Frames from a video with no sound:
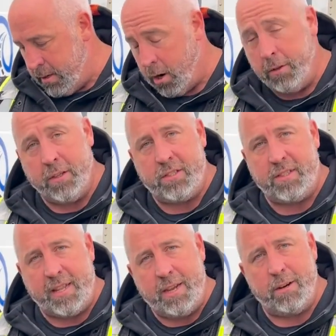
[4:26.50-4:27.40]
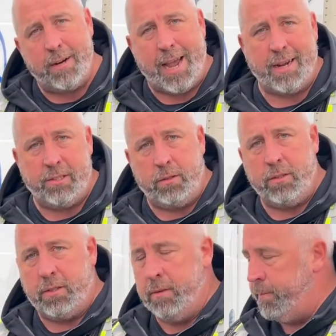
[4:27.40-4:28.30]
on the steer
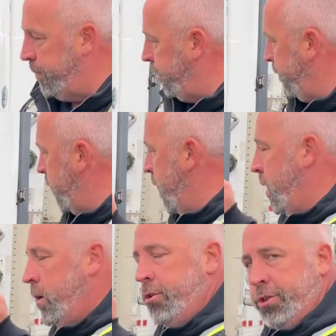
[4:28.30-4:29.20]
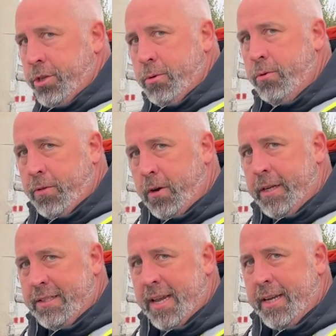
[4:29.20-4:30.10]
axles,
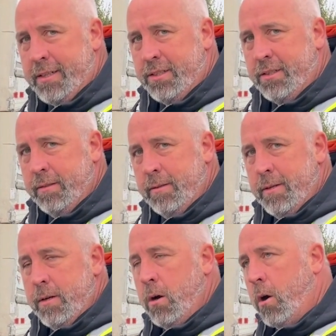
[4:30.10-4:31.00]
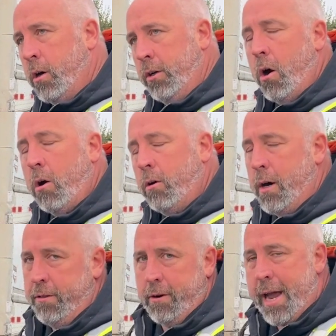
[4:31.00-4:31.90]
2/32 on all
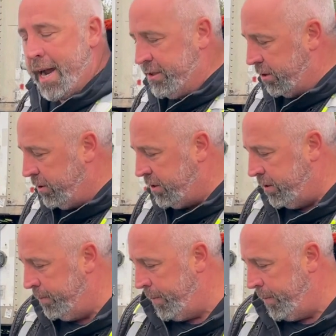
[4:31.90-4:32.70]
other axles,